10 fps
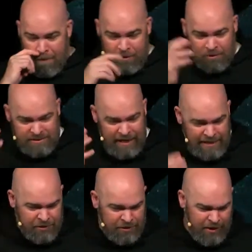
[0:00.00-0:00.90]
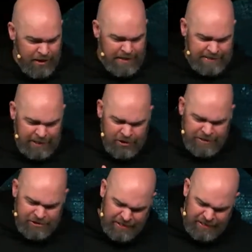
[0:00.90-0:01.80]
Those signs are good. As I
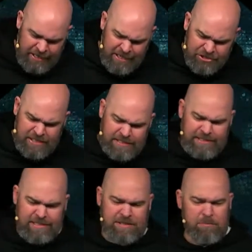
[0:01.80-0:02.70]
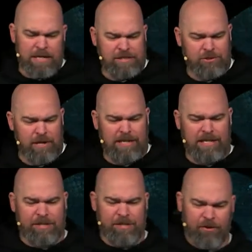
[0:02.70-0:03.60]
look at Jesus' ministry, I
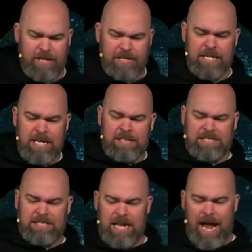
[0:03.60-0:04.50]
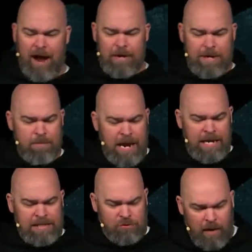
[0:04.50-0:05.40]
get curious to see how he
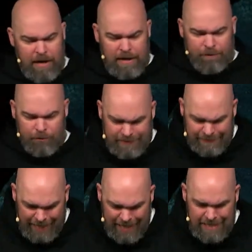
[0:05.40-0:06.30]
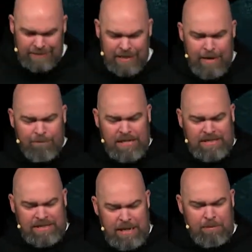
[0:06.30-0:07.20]
made his way through the days that
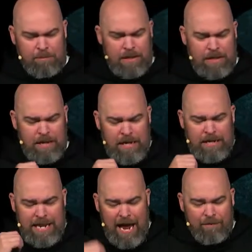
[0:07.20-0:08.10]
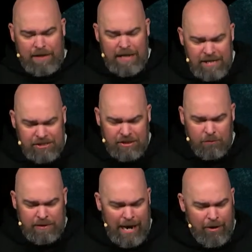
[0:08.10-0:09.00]
seemed to be
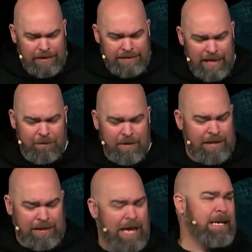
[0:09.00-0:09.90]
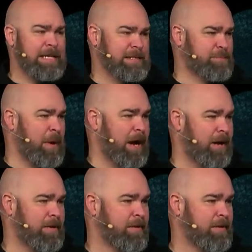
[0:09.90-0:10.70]
navigation without a definite landing spot.